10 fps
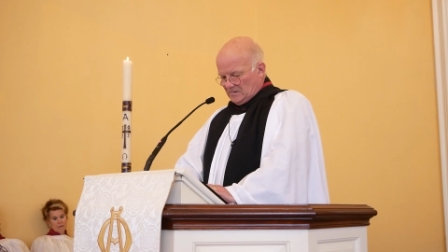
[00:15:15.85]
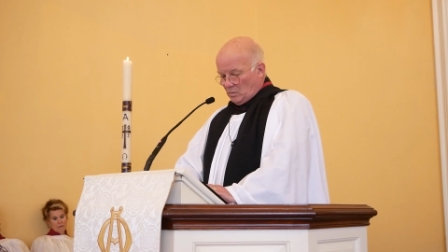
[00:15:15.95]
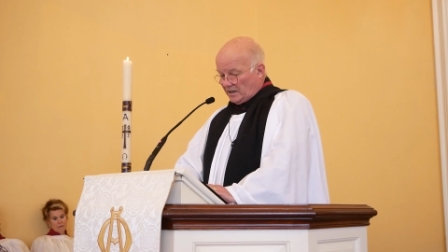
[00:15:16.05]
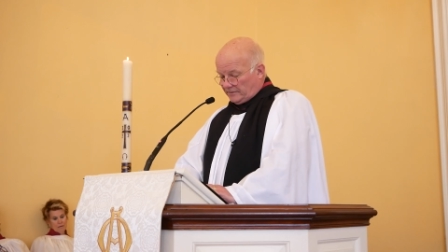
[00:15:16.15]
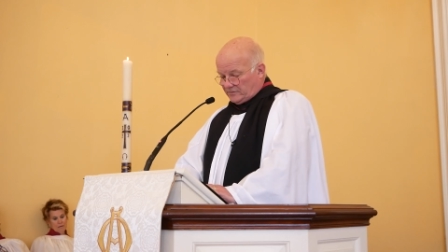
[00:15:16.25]

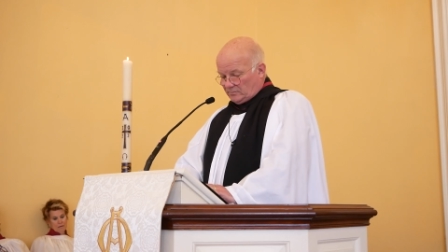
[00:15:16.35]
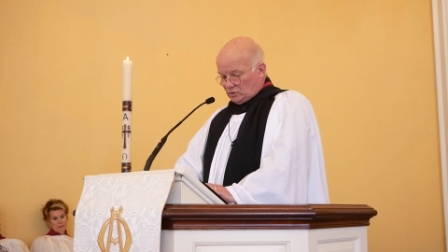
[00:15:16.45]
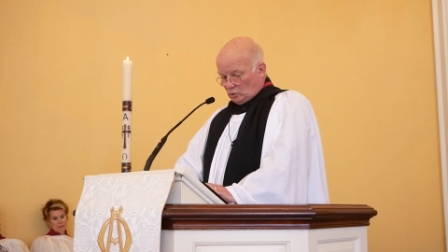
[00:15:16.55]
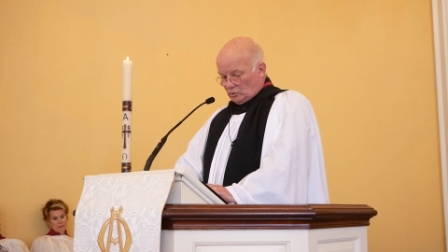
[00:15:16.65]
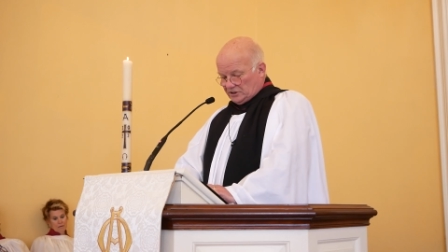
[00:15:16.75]
One of them,
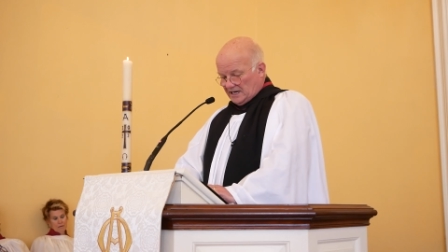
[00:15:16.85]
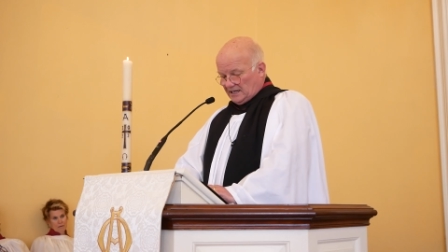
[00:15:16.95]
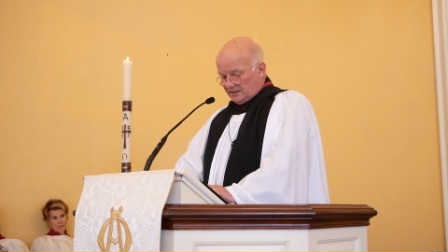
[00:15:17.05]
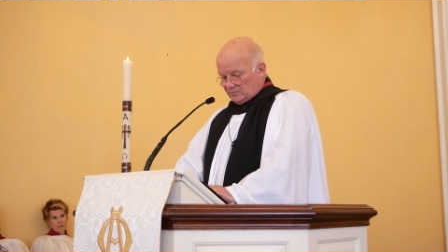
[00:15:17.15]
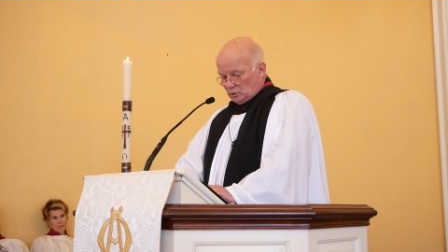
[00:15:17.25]
George
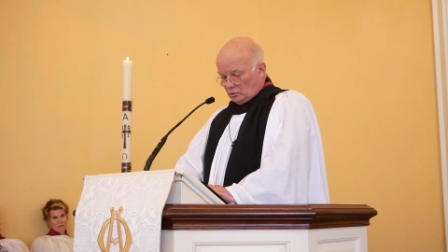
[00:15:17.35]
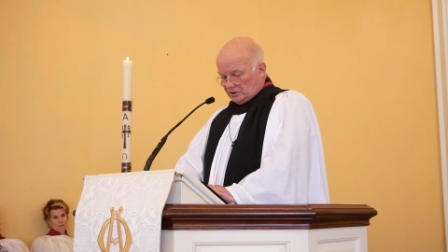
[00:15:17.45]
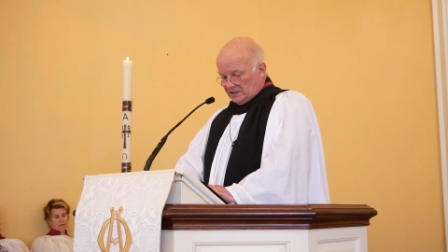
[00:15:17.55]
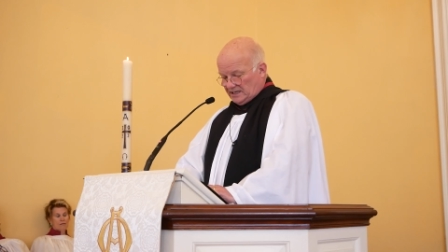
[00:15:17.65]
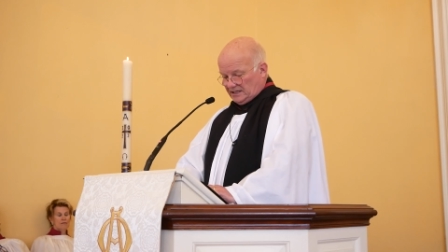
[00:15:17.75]
Gallup. George
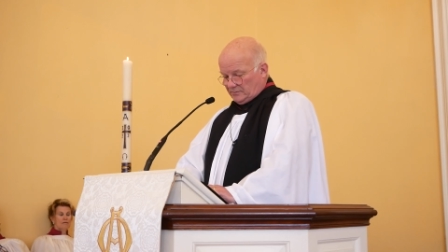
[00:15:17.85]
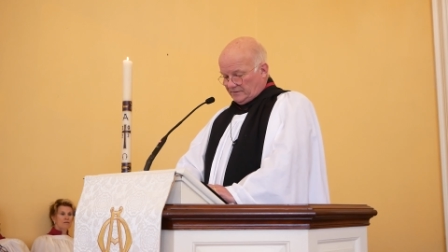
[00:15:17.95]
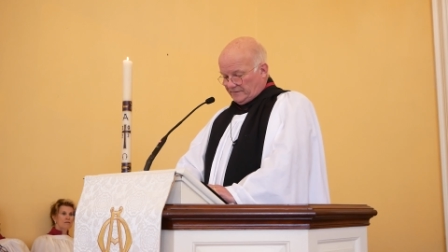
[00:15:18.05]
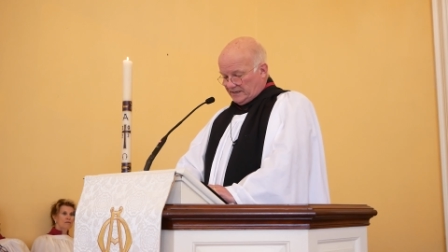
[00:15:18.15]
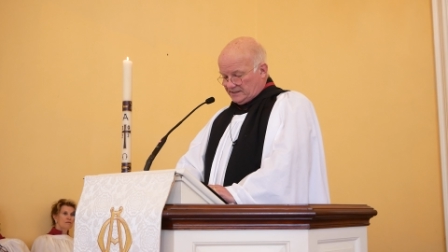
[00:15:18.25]
and Kitty were
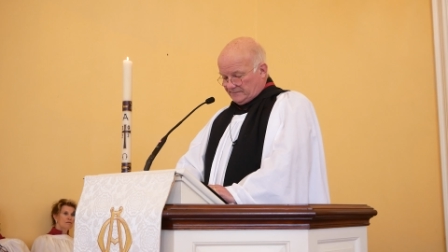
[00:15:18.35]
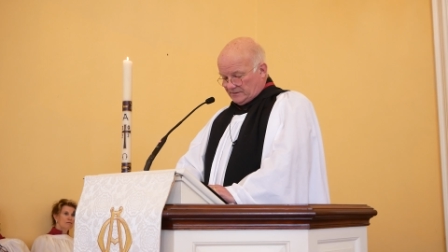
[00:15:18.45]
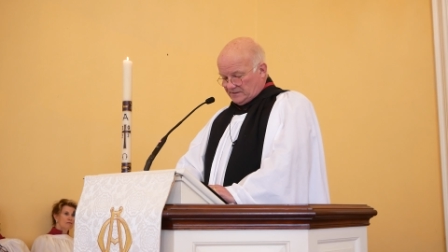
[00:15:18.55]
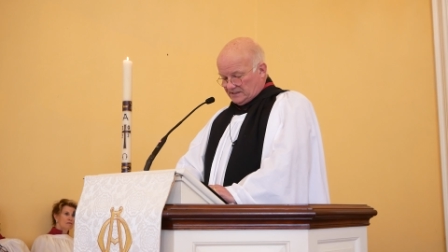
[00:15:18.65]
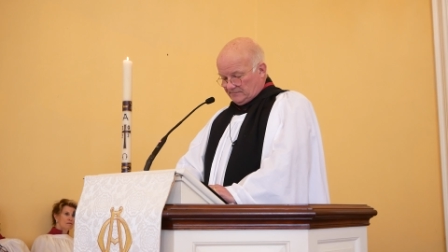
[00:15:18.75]
friends of
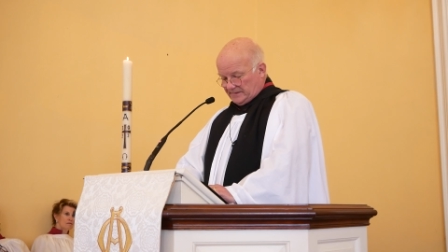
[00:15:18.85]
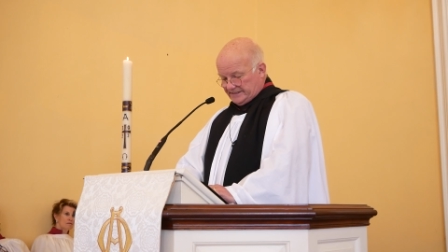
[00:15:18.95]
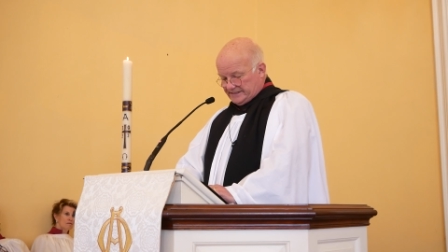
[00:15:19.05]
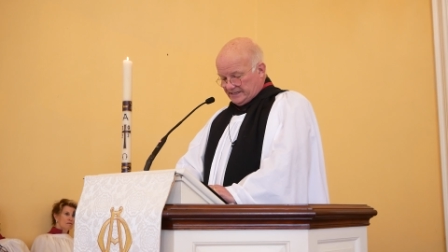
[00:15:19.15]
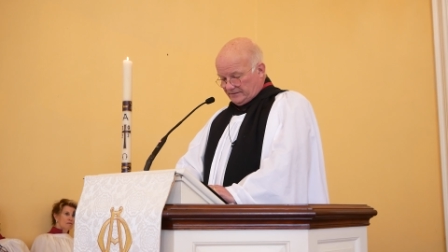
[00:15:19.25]
Lucy and
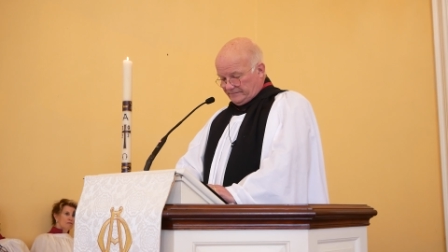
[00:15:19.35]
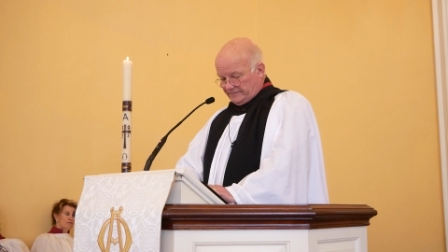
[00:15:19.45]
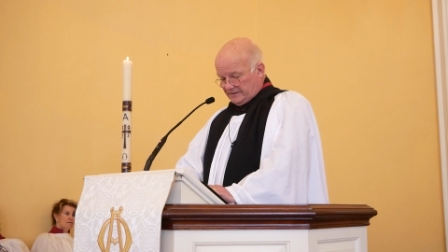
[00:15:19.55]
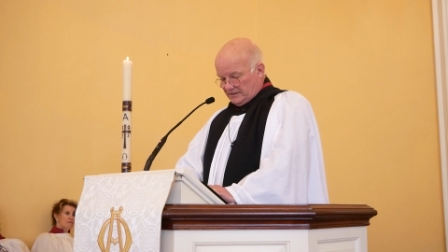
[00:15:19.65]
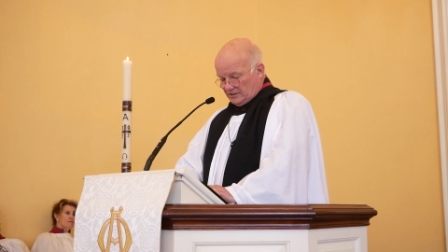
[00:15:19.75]
myself.
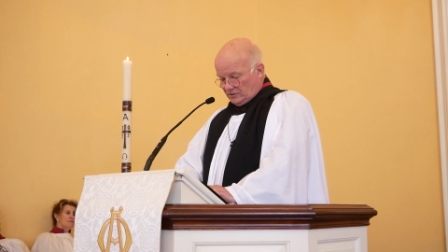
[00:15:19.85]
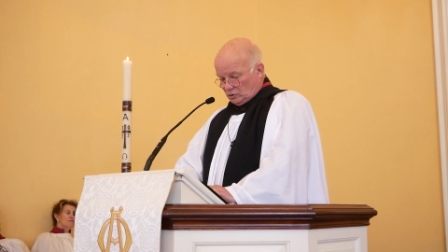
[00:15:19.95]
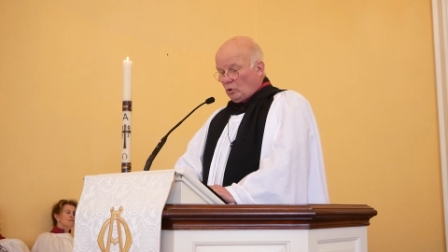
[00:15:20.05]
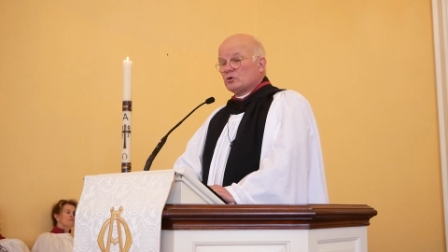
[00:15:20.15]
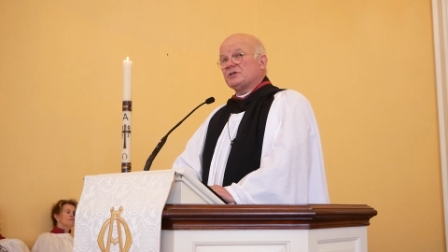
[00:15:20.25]

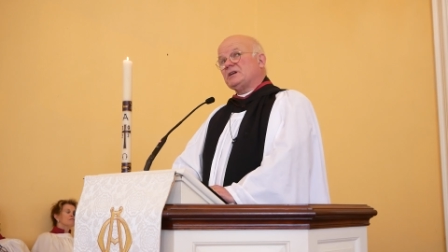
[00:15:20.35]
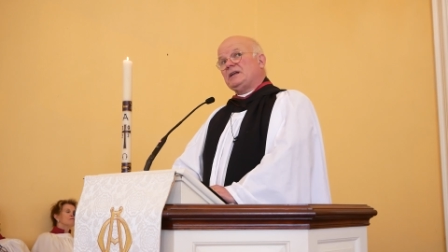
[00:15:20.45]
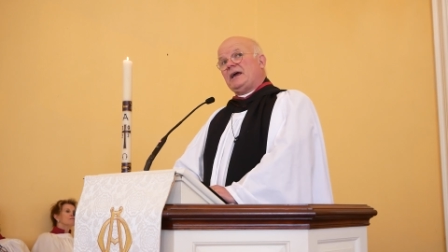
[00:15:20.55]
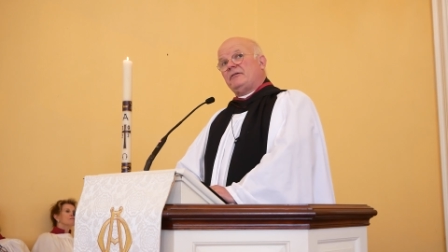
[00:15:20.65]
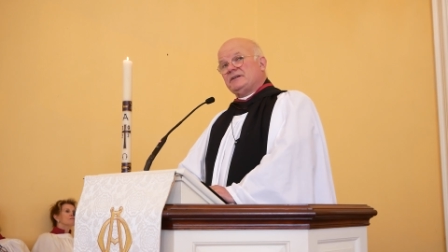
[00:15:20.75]
George had
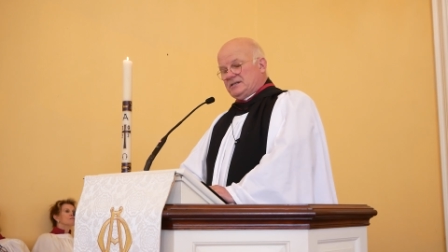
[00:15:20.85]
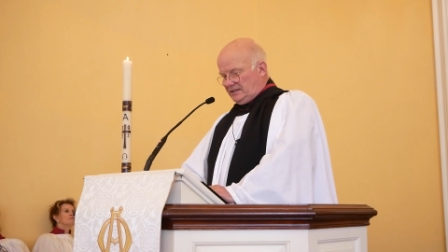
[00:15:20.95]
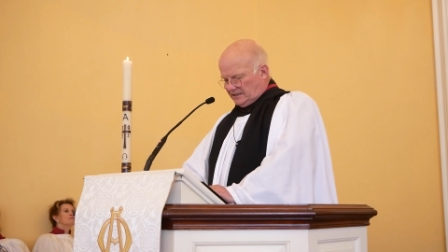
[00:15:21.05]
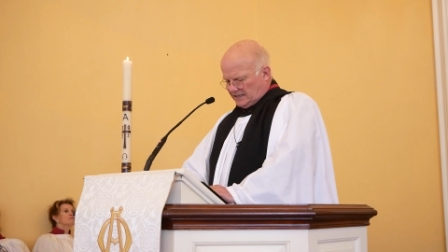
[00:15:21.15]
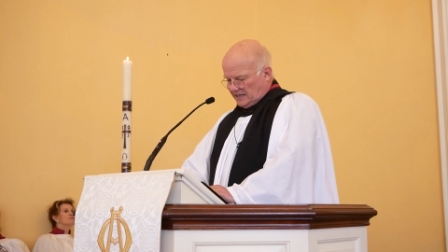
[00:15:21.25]

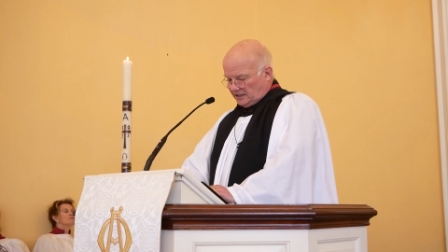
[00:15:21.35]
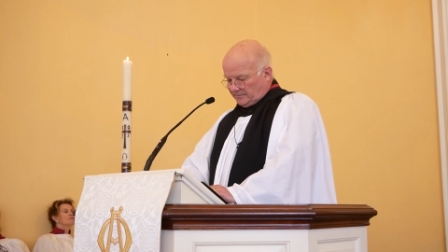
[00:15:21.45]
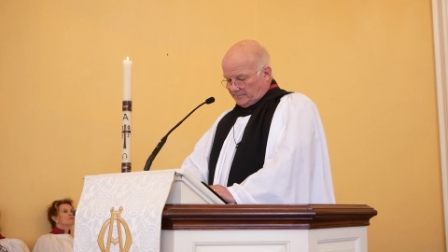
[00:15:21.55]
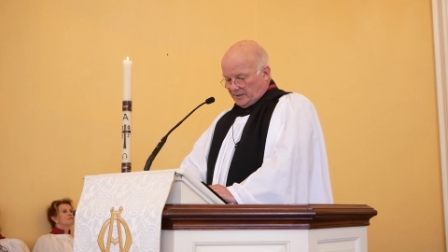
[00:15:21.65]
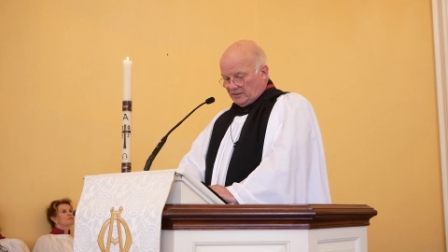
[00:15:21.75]
inherited the
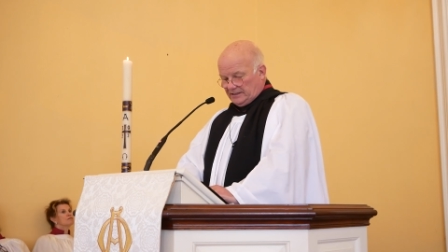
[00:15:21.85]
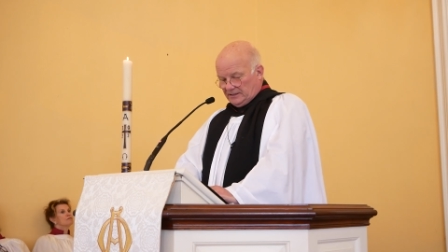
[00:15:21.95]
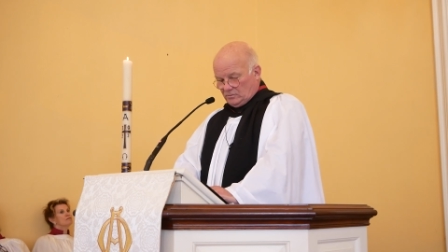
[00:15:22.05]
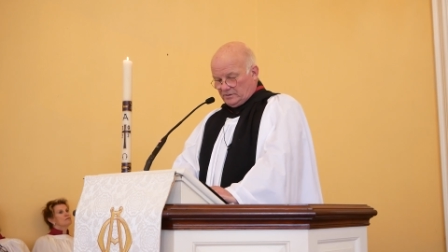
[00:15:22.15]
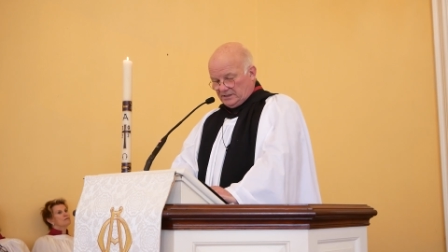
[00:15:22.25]
Gallup polling
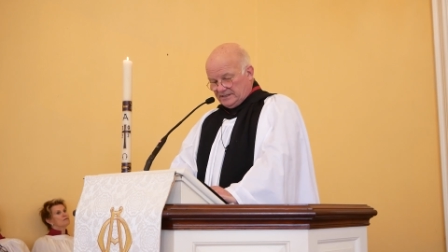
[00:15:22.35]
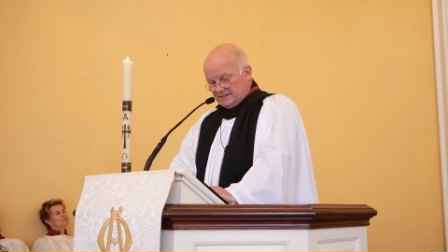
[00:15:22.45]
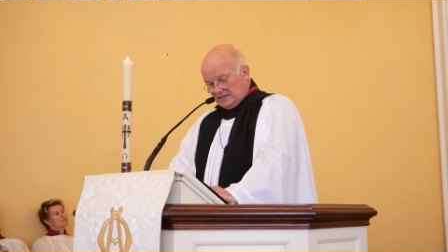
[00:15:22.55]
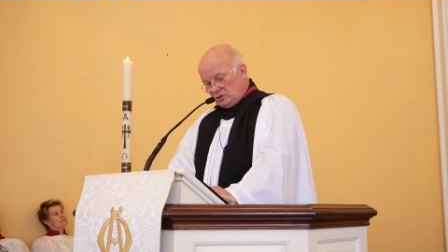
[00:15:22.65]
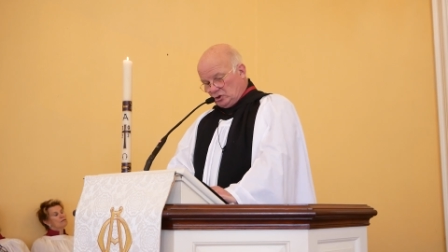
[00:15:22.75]

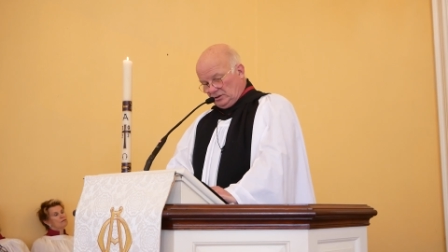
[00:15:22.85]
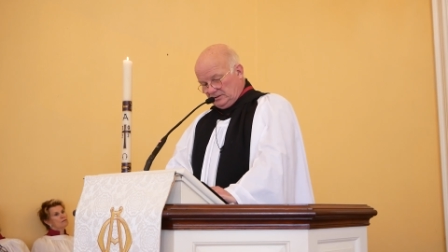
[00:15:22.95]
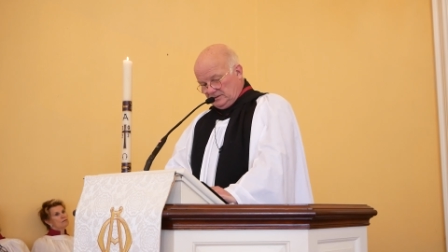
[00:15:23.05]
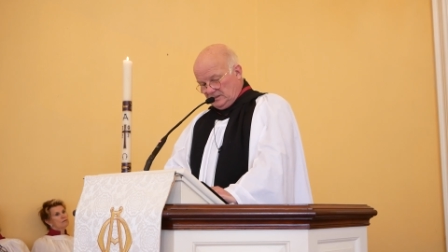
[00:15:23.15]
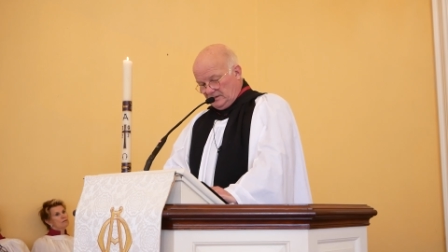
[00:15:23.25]
organisation
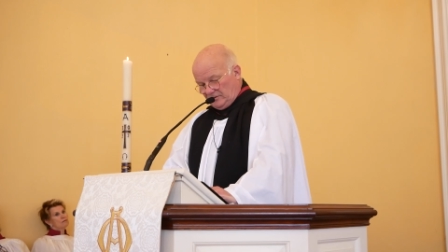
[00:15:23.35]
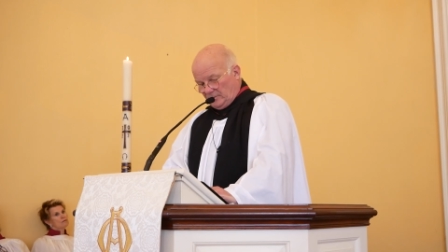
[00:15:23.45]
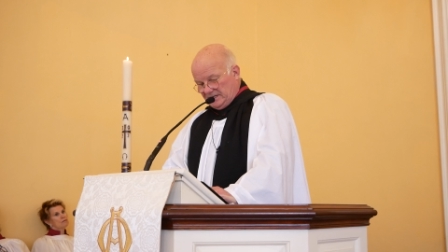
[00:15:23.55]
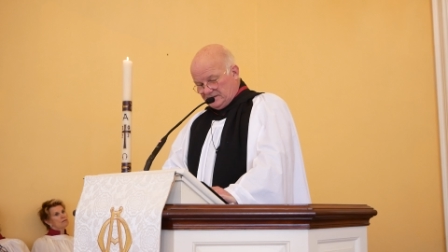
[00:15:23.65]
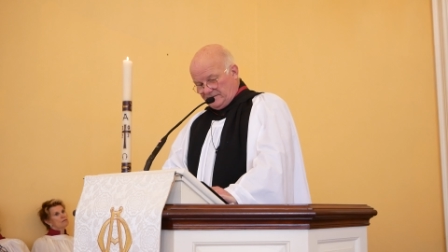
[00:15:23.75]

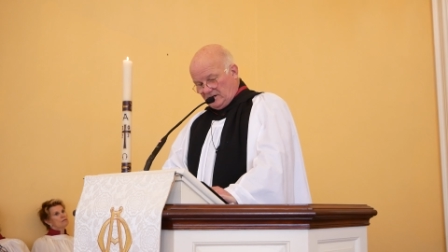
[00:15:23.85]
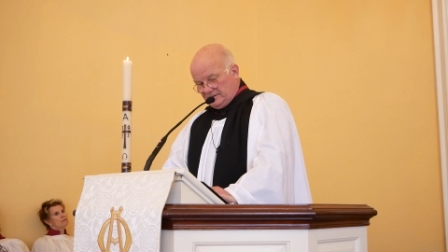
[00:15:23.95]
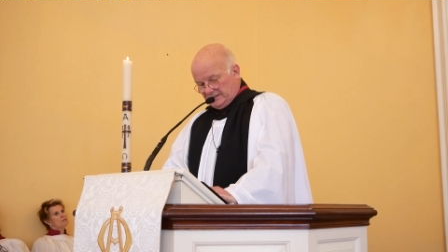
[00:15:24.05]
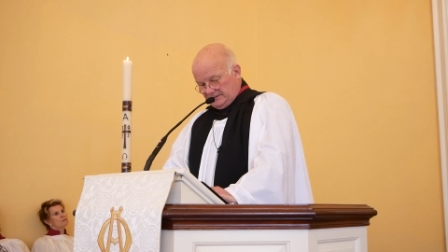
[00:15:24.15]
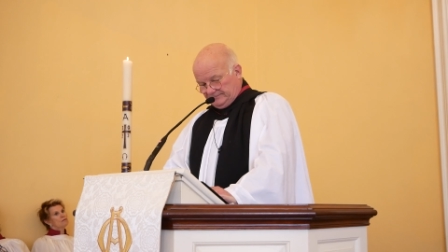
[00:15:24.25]
from his
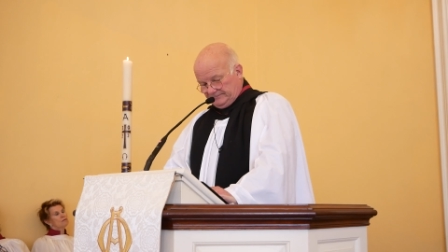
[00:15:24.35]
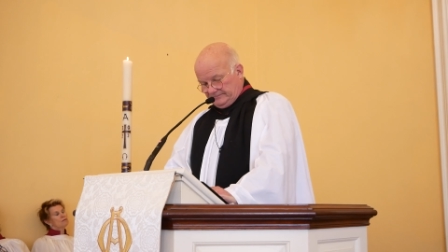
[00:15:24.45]
father.